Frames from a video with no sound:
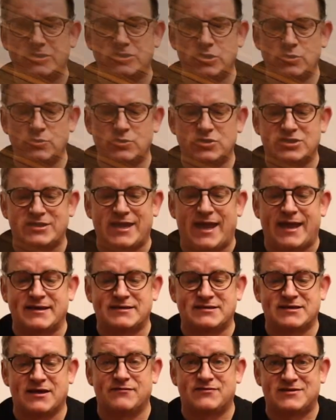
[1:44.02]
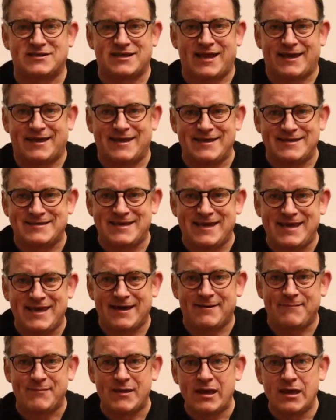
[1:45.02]
two stacks of Stackies
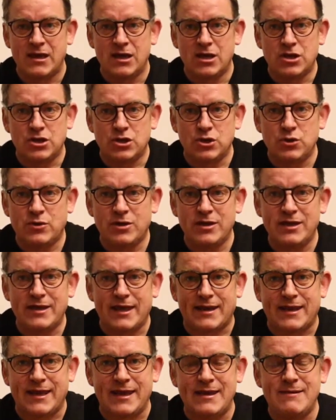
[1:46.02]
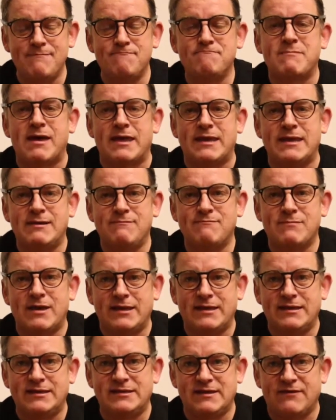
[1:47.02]
here, you can get it in
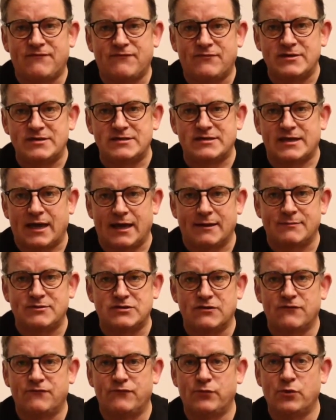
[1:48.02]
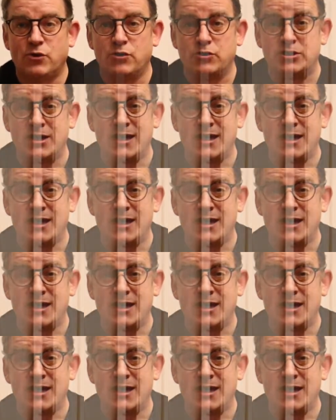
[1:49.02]
many different types of wood,